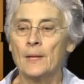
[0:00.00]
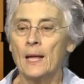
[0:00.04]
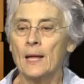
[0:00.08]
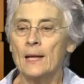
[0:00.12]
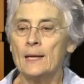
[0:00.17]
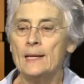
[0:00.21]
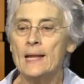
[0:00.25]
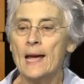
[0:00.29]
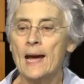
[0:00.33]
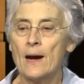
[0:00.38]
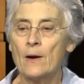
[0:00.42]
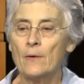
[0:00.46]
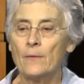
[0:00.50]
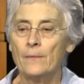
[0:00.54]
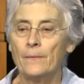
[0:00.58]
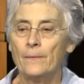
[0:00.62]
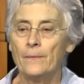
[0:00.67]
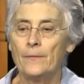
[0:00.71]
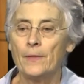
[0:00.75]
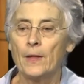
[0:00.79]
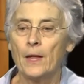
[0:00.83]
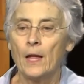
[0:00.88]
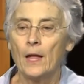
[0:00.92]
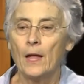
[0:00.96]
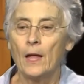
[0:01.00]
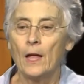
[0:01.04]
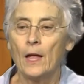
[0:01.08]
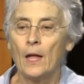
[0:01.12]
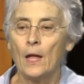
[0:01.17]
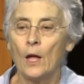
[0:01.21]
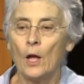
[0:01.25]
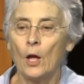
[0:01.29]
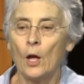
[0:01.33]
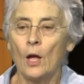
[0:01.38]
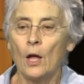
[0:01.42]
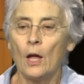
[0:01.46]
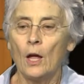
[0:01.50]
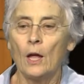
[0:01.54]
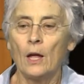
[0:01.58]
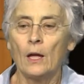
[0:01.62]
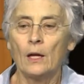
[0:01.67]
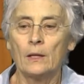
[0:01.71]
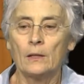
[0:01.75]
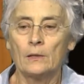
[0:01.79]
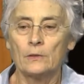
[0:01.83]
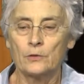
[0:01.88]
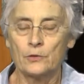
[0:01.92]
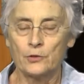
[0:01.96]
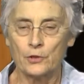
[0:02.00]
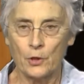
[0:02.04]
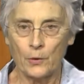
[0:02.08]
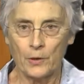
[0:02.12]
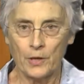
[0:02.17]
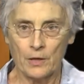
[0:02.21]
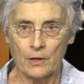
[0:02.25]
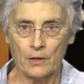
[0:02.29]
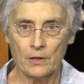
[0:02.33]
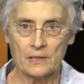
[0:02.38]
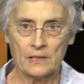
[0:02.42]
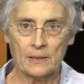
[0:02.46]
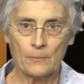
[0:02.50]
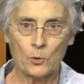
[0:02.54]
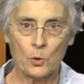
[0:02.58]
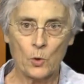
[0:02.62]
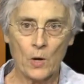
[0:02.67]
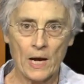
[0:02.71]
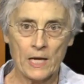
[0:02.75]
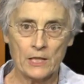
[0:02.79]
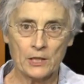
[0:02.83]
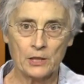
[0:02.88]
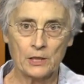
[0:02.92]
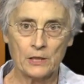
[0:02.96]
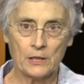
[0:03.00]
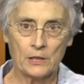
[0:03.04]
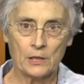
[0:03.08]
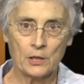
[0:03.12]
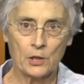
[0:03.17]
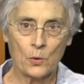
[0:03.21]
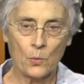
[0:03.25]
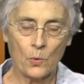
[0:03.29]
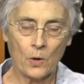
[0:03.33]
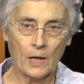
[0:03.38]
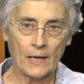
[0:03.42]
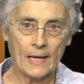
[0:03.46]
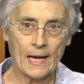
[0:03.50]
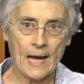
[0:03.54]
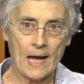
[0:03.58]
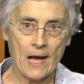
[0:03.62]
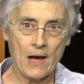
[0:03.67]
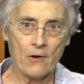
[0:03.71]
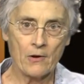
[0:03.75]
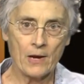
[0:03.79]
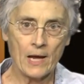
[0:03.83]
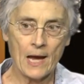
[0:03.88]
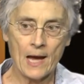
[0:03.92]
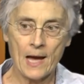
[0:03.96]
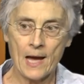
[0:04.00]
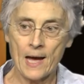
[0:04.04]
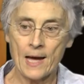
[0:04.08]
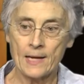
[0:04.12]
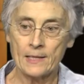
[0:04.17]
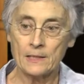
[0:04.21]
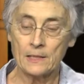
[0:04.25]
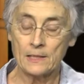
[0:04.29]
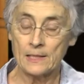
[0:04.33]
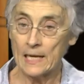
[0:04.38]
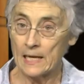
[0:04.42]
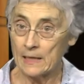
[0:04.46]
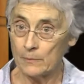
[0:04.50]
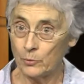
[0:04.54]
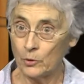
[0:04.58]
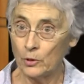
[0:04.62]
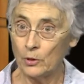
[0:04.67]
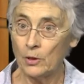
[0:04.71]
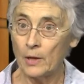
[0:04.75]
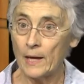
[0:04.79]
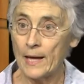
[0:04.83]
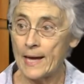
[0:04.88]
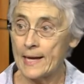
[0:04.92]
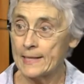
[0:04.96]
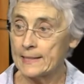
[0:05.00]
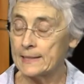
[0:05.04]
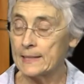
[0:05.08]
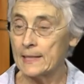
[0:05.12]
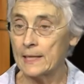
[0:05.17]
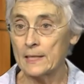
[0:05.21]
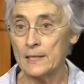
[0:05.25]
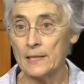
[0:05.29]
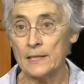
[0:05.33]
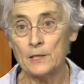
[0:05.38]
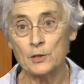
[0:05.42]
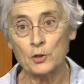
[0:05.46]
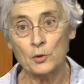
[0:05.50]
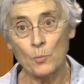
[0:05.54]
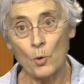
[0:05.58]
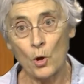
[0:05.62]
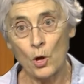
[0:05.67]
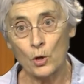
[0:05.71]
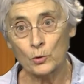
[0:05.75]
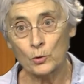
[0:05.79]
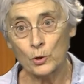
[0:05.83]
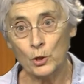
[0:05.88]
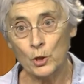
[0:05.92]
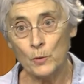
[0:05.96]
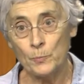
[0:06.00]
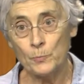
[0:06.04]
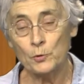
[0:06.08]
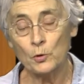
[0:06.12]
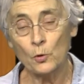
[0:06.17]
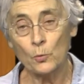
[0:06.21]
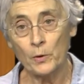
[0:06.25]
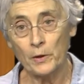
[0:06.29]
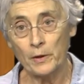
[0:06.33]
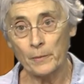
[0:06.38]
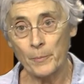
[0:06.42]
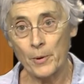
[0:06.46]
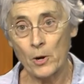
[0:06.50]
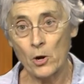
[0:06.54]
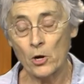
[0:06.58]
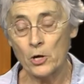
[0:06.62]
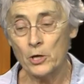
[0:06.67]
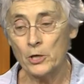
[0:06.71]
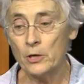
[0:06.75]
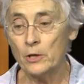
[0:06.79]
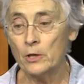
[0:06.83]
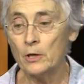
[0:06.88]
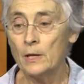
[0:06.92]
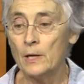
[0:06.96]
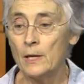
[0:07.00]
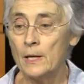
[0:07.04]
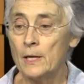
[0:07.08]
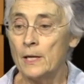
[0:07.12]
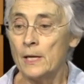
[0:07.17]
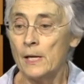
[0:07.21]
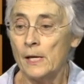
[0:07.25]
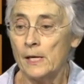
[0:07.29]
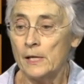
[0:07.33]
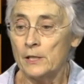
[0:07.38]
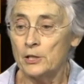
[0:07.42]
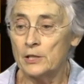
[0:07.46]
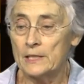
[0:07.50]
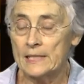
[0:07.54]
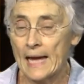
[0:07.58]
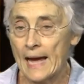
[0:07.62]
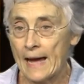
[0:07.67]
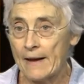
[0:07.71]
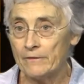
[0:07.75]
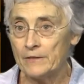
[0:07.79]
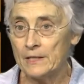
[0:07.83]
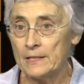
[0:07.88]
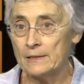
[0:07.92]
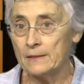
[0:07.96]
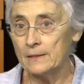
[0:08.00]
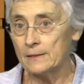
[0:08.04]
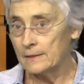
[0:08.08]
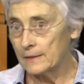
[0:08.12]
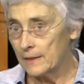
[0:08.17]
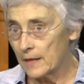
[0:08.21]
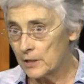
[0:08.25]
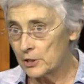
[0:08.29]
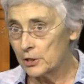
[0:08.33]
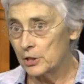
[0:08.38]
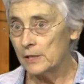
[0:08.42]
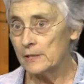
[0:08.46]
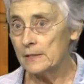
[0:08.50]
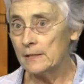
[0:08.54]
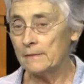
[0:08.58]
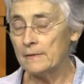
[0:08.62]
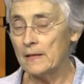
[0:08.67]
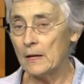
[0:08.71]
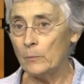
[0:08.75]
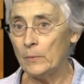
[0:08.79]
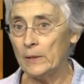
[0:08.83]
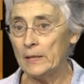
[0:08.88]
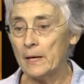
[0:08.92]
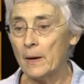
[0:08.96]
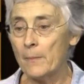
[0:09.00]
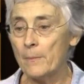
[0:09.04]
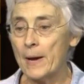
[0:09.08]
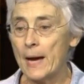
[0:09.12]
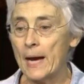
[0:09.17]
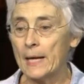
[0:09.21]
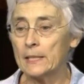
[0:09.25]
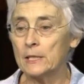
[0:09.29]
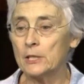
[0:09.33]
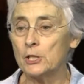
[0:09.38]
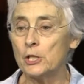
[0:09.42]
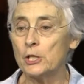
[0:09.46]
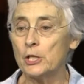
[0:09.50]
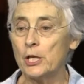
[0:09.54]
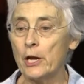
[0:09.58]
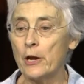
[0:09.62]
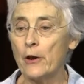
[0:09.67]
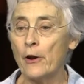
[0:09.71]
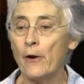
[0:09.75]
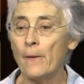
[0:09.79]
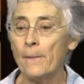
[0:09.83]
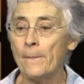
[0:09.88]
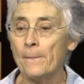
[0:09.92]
Now, so here are some questions to work out in small groups or with a partner. Just have these discussions and then we come back and share.